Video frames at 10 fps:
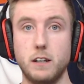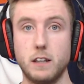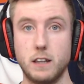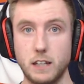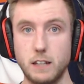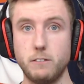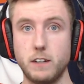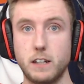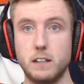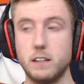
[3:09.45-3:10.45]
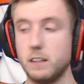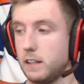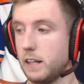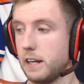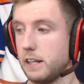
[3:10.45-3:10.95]
leaving
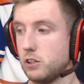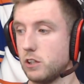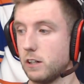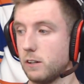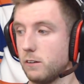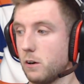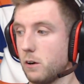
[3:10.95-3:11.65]
the NHL